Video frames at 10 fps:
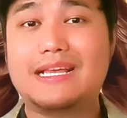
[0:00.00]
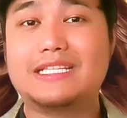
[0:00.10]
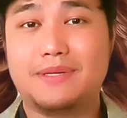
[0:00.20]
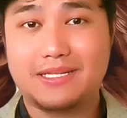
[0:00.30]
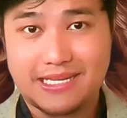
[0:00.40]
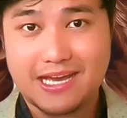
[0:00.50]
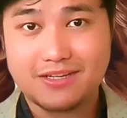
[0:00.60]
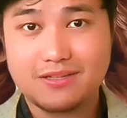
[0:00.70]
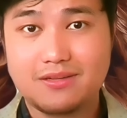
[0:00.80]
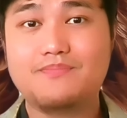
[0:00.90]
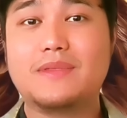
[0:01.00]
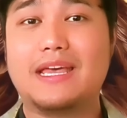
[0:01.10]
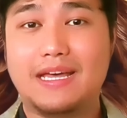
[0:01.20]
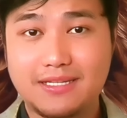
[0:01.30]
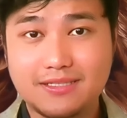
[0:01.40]
spectacular,
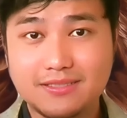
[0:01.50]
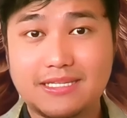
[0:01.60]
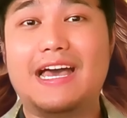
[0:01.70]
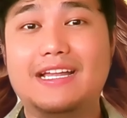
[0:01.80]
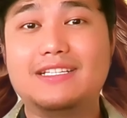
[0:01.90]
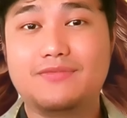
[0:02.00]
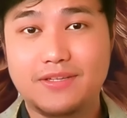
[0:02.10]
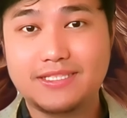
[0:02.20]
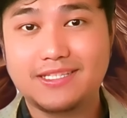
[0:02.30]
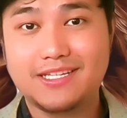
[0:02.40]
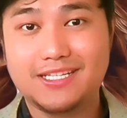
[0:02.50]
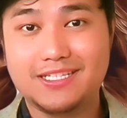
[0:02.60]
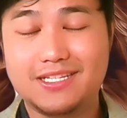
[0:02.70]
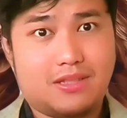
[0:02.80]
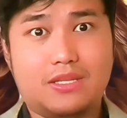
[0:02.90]
elegant, and sophisticated.